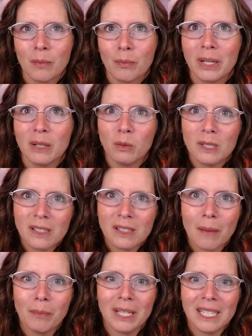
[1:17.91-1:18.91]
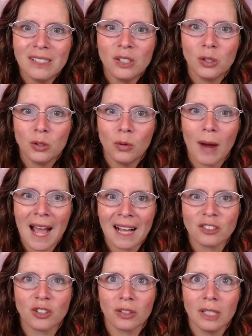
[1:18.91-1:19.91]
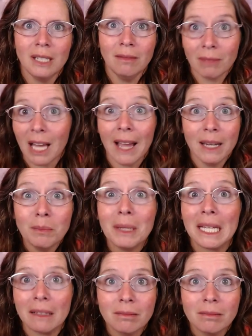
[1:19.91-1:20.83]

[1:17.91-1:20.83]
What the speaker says: But it was somebody to actually guide me.